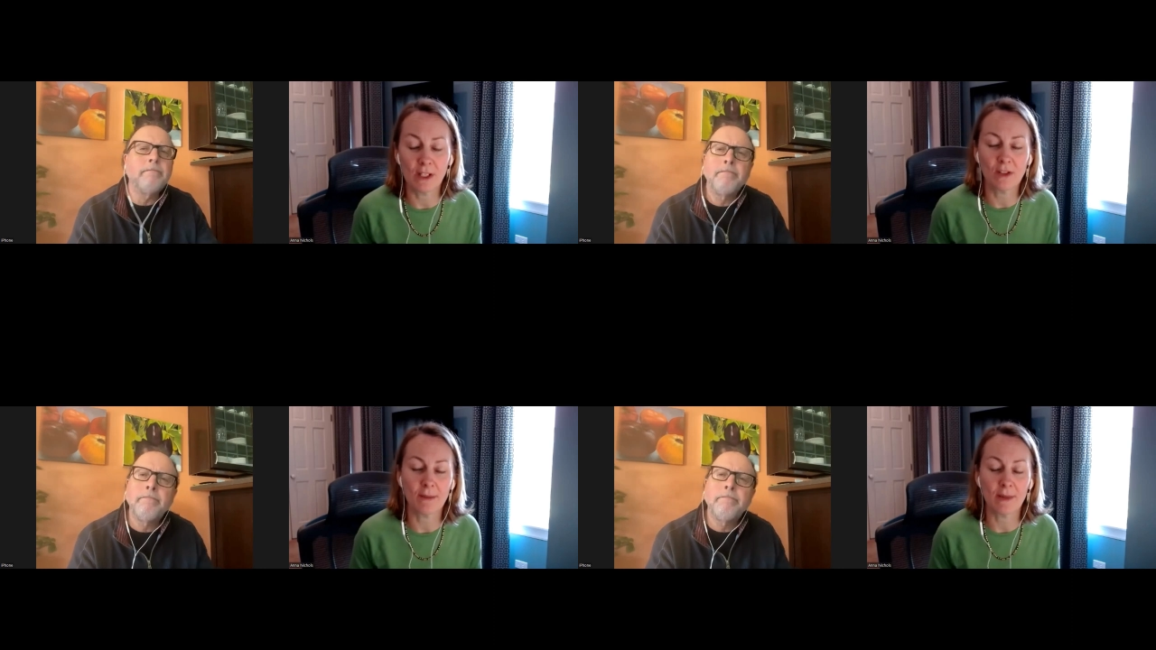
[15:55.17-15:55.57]

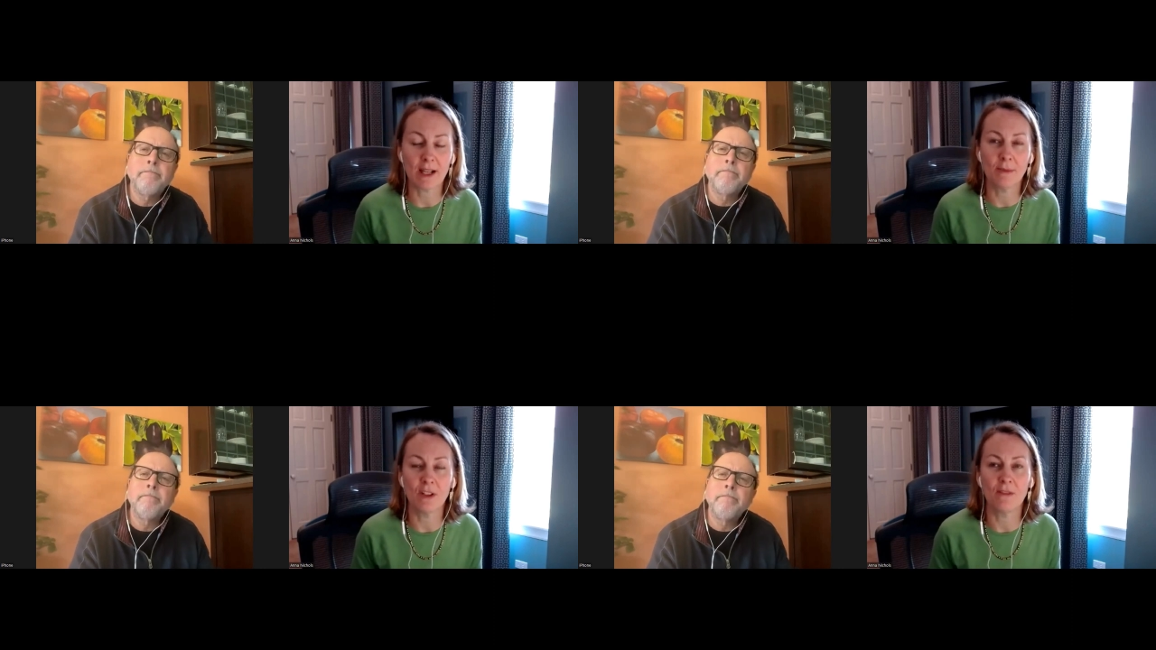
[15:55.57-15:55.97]
Speaker 1: using
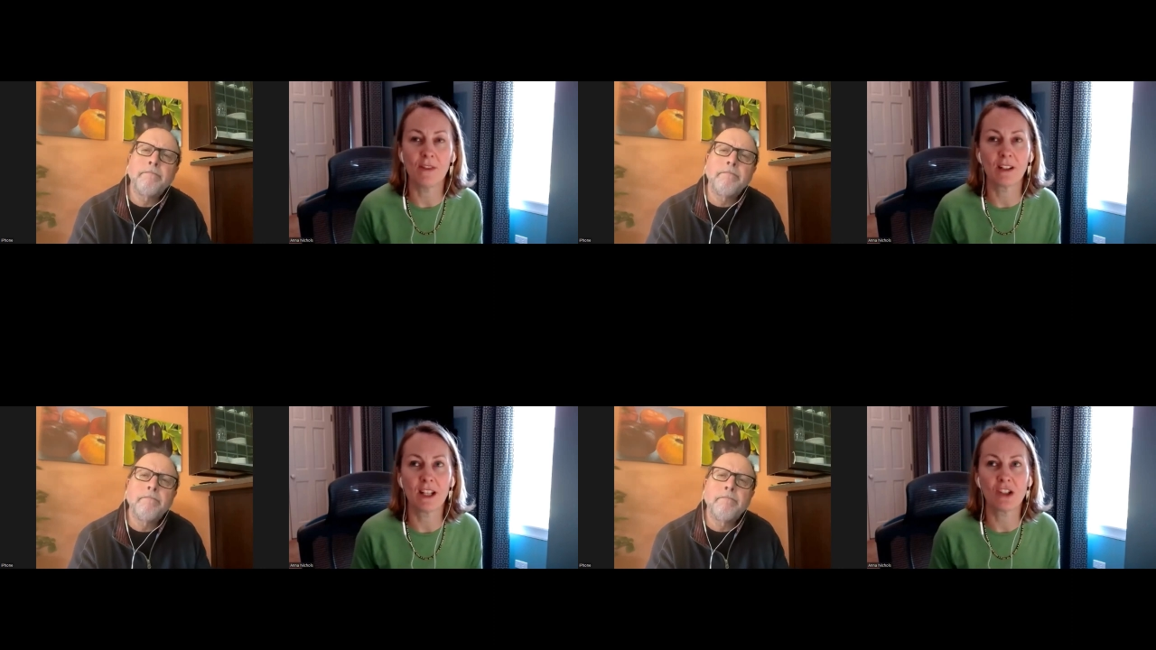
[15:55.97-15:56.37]
my
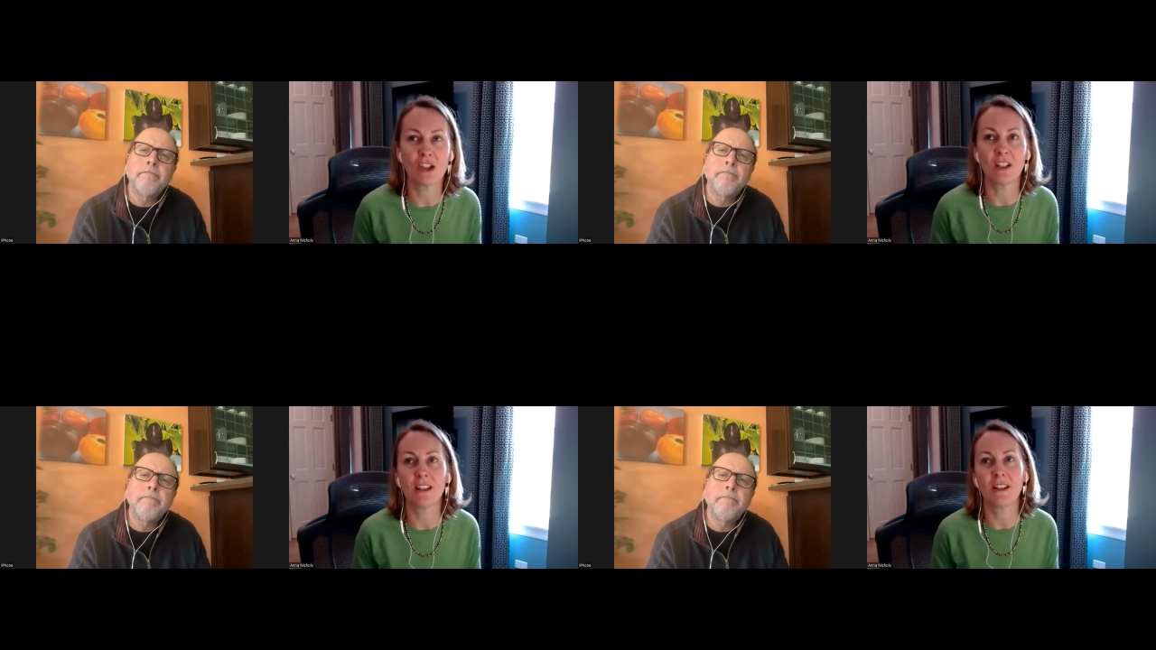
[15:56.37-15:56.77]
community
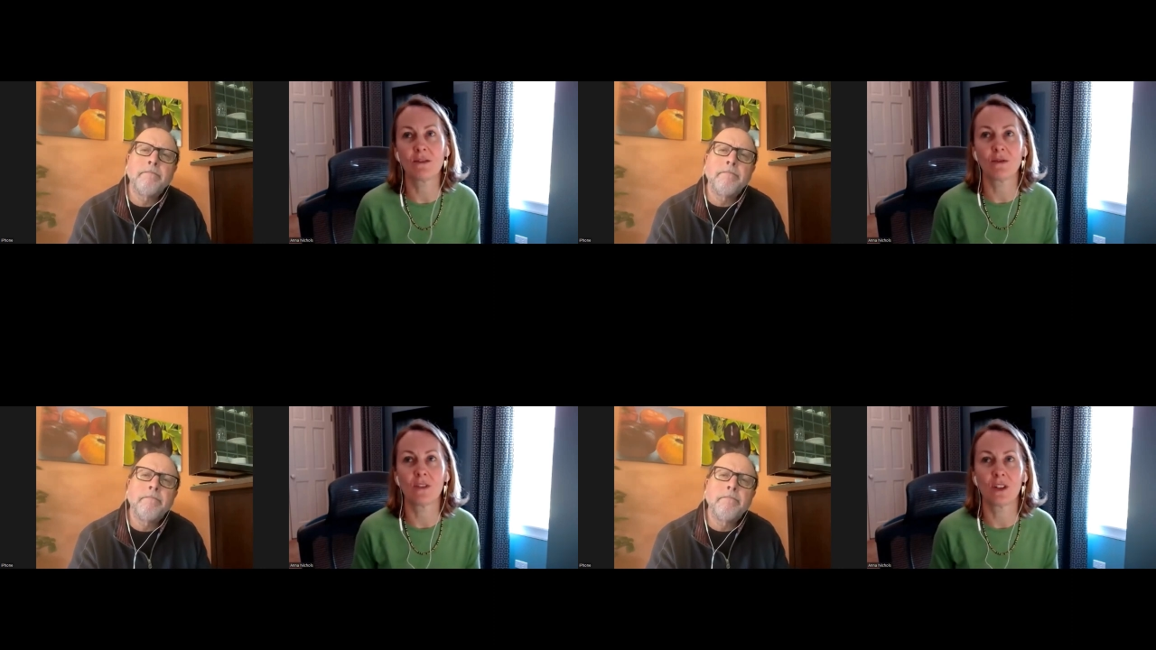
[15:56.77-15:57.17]
foundation? I
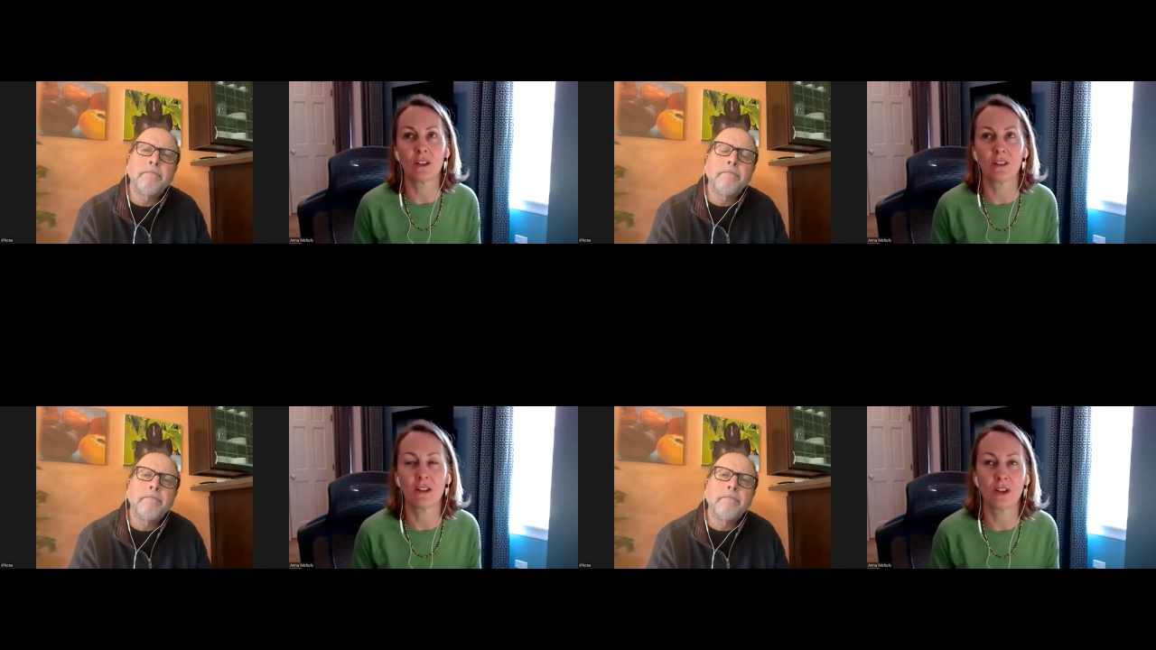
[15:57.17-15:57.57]
think sort of
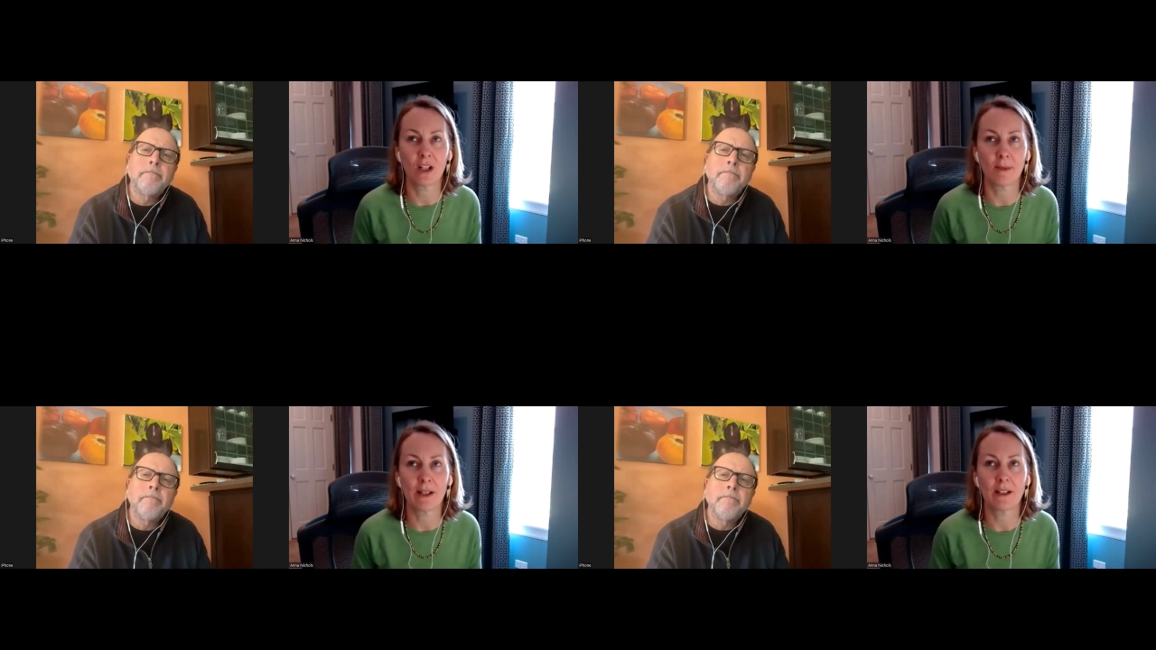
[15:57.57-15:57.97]
our
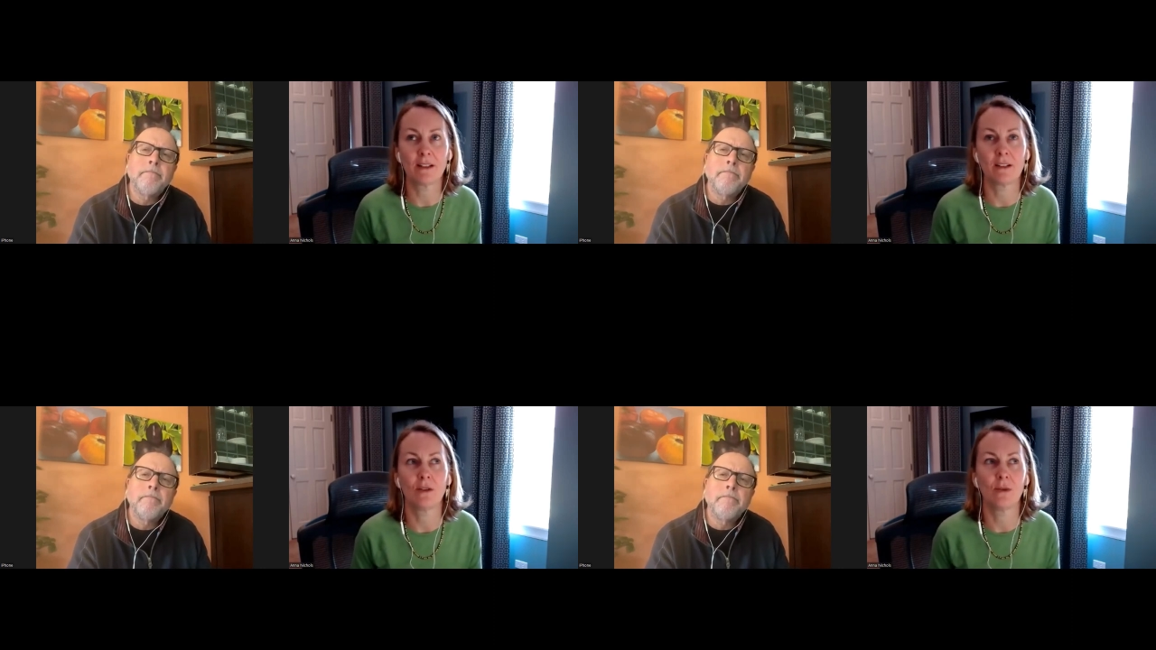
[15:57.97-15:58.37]
thought about
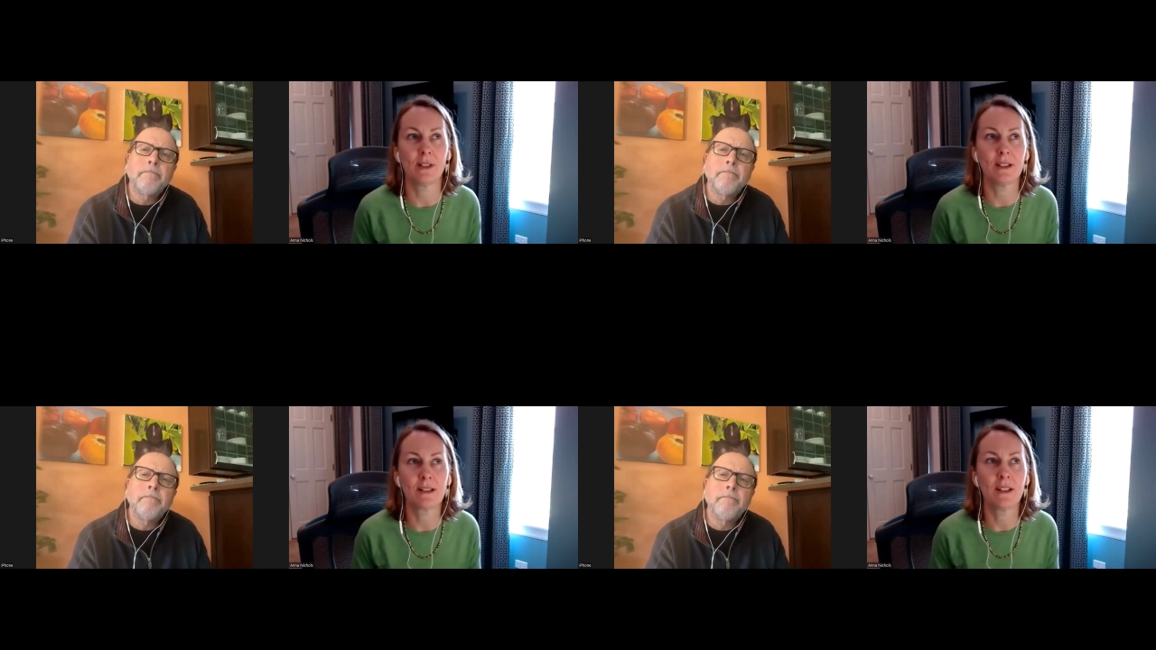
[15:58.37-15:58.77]
it
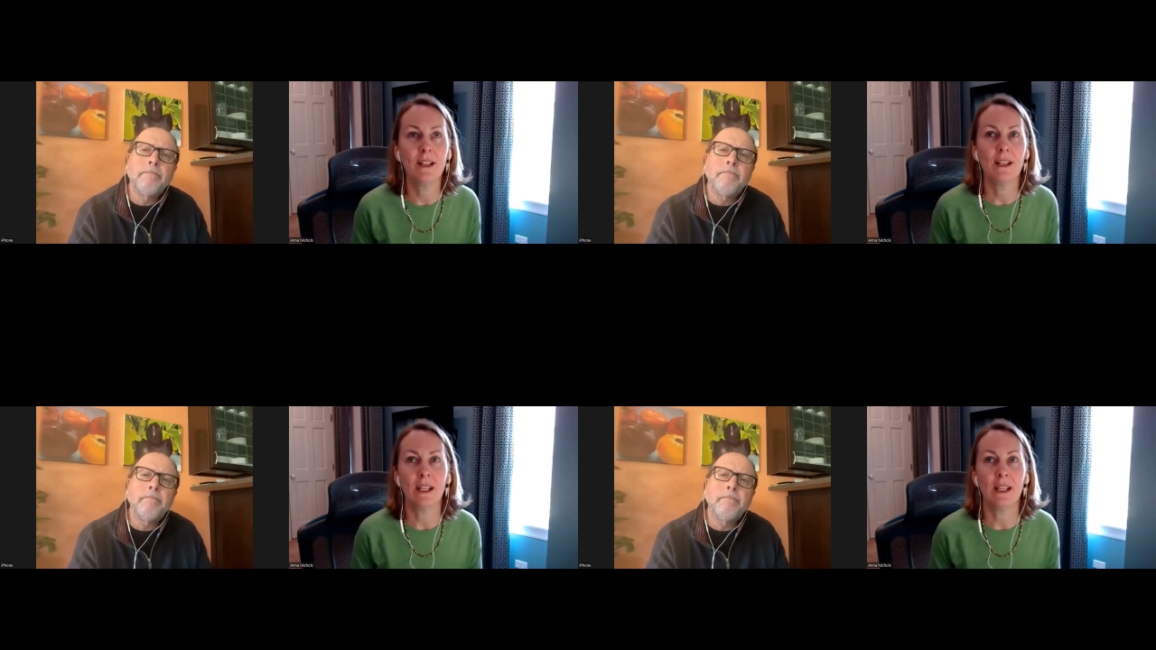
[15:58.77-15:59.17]
too is
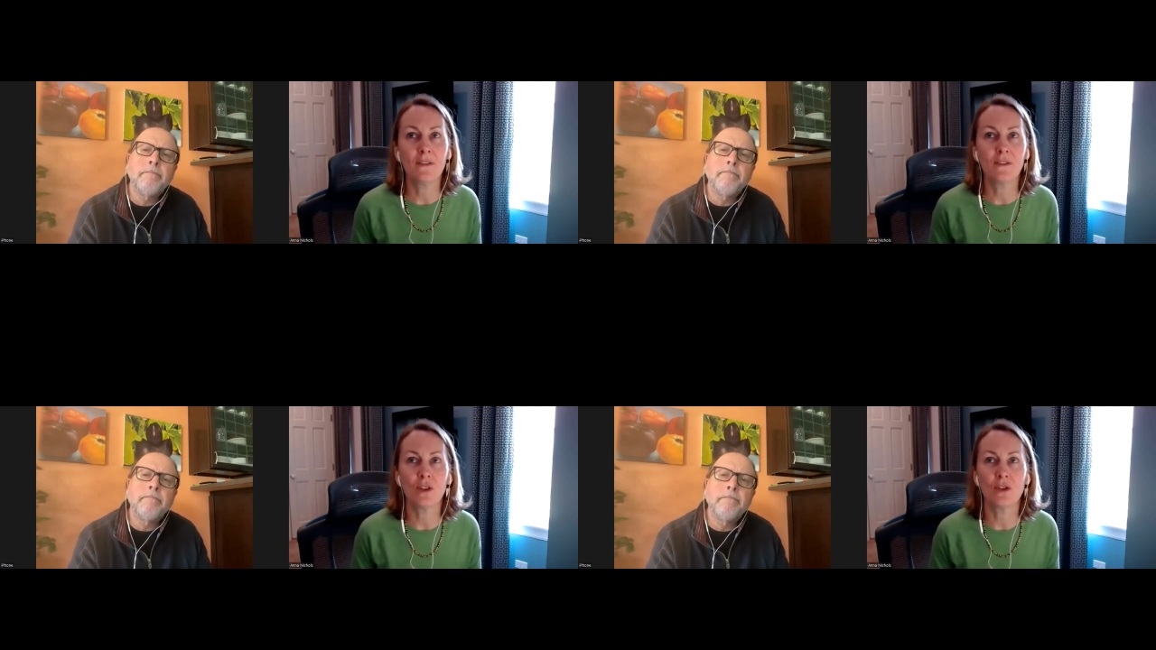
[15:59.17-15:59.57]
mm-hmm.
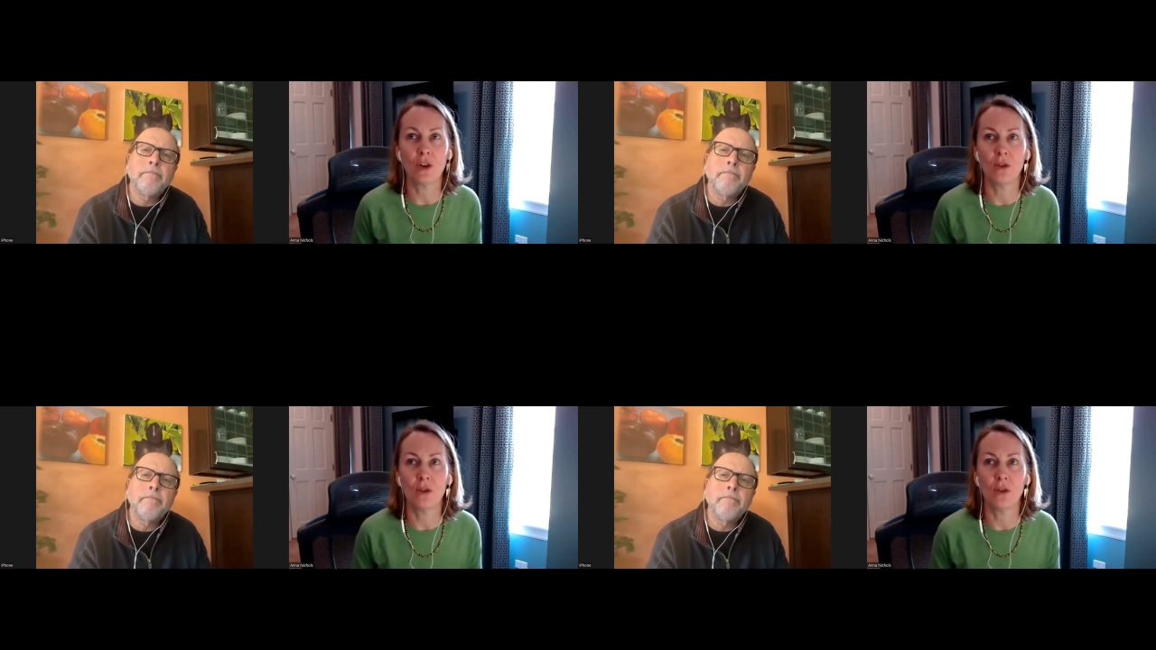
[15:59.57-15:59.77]
if you're